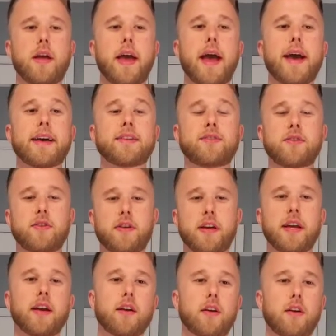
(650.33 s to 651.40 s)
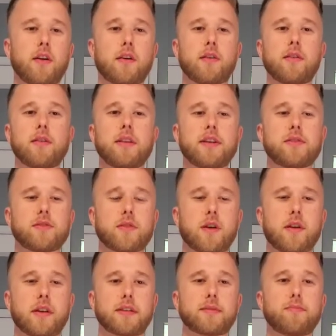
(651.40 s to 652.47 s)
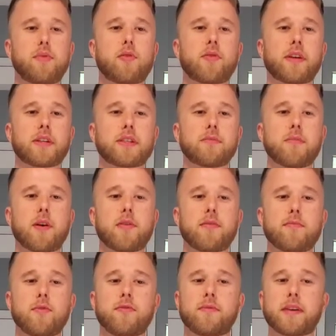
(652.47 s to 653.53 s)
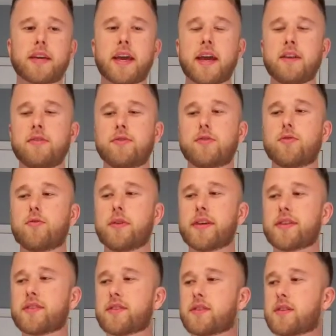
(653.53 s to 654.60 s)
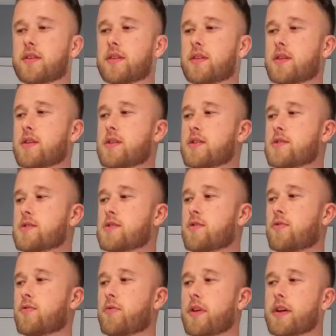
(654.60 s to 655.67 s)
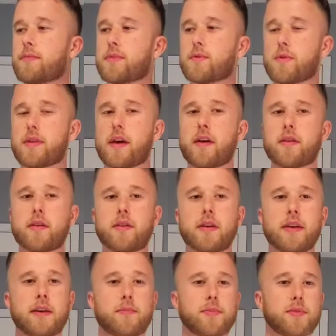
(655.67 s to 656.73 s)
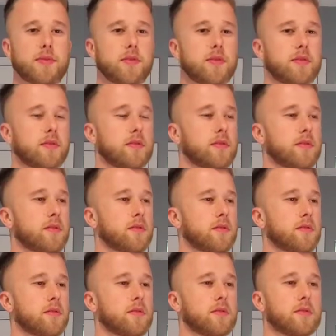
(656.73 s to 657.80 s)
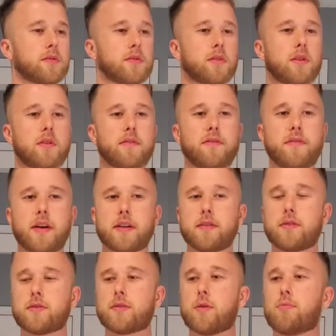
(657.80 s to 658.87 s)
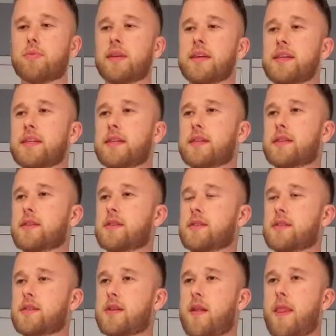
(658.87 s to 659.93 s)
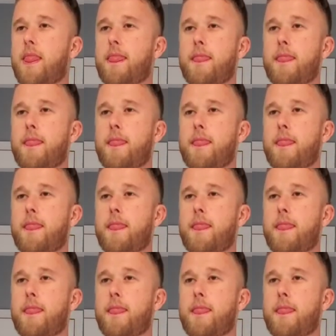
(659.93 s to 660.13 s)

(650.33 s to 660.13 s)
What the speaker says: as you're here, let's start exploring some other movement. Can you twist your ribs without your hips? Find those obliques.